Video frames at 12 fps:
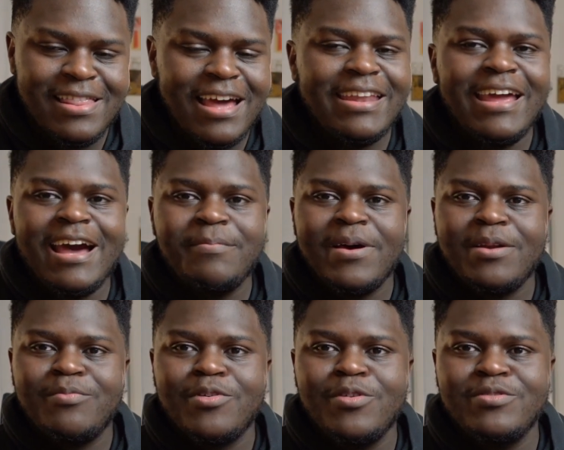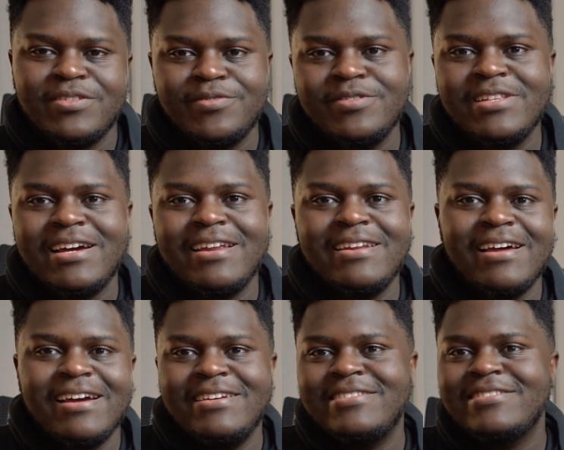Like the iPad Pro just feels like a
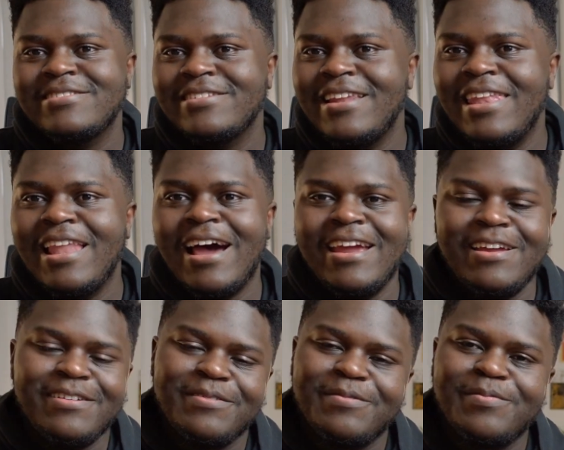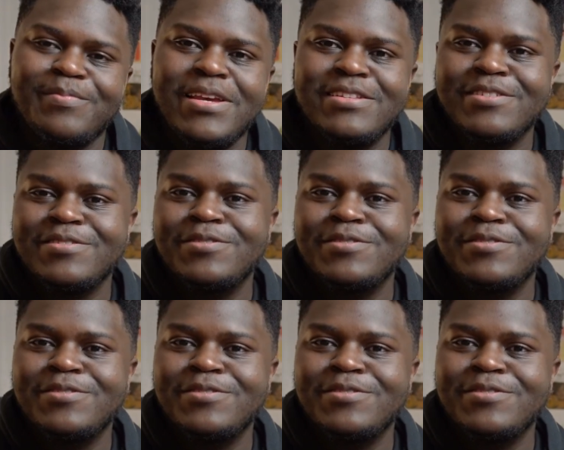nice light piece of